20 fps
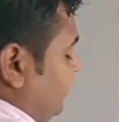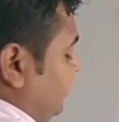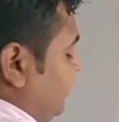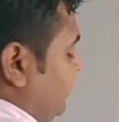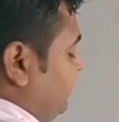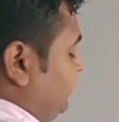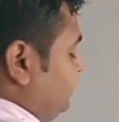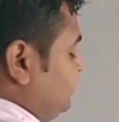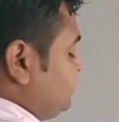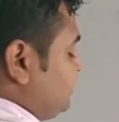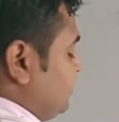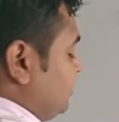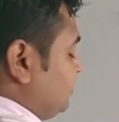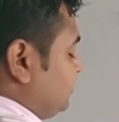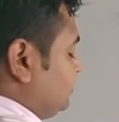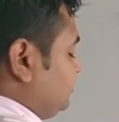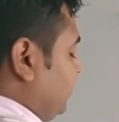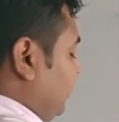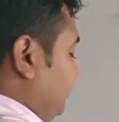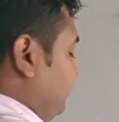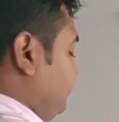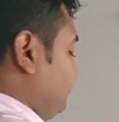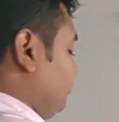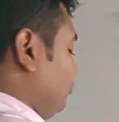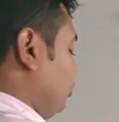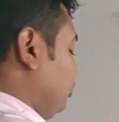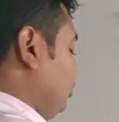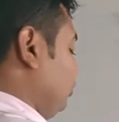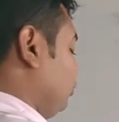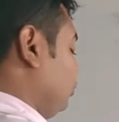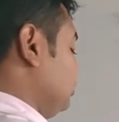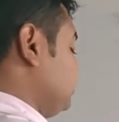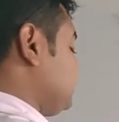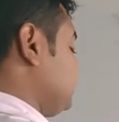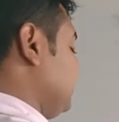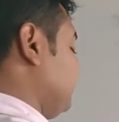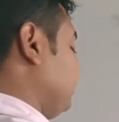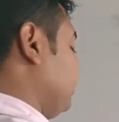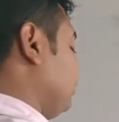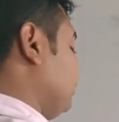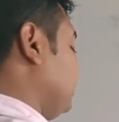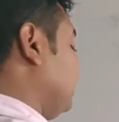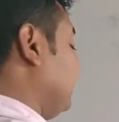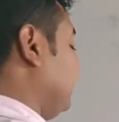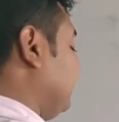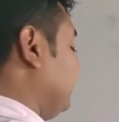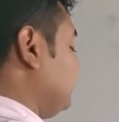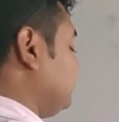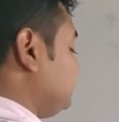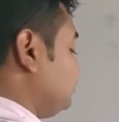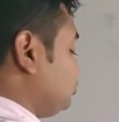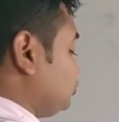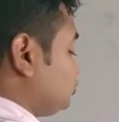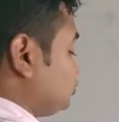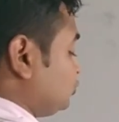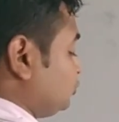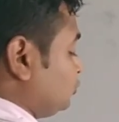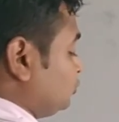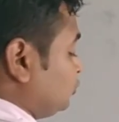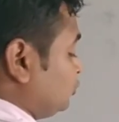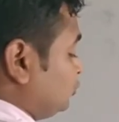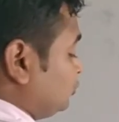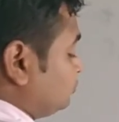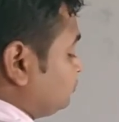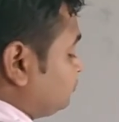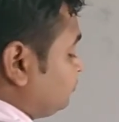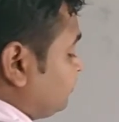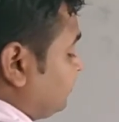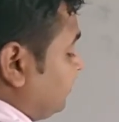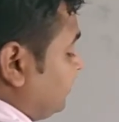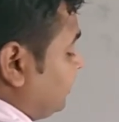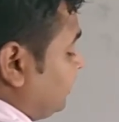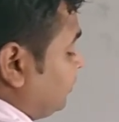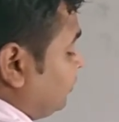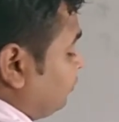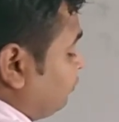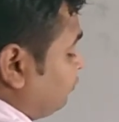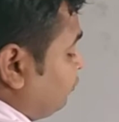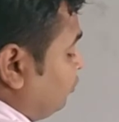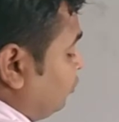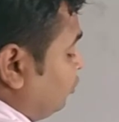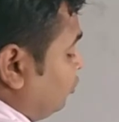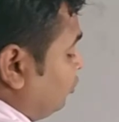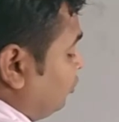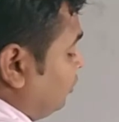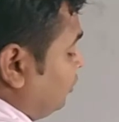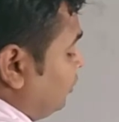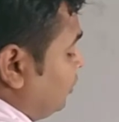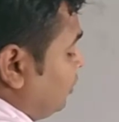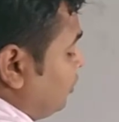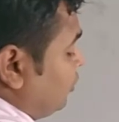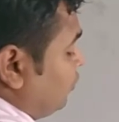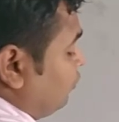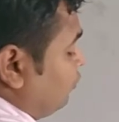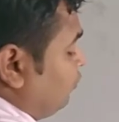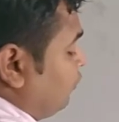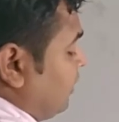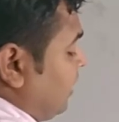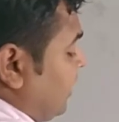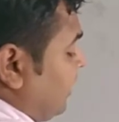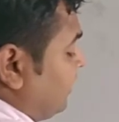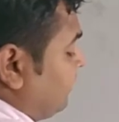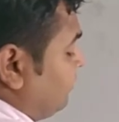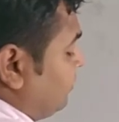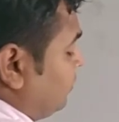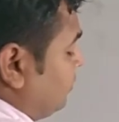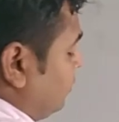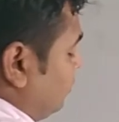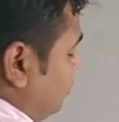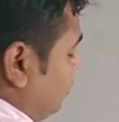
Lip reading: It means the molecules number 1, 2, 3, 4, 5.